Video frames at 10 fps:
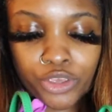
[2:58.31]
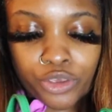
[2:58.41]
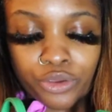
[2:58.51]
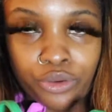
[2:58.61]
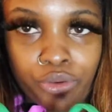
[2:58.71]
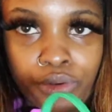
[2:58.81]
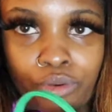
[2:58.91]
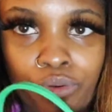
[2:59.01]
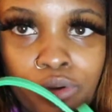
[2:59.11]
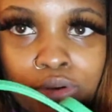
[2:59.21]

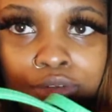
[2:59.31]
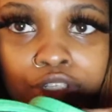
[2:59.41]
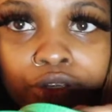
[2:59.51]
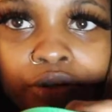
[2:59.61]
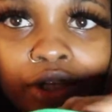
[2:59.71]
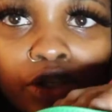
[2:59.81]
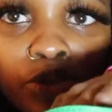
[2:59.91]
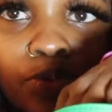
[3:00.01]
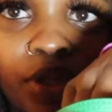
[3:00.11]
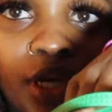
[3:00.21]
cute. So this
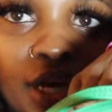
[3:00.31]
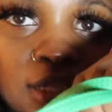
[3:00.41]
is what the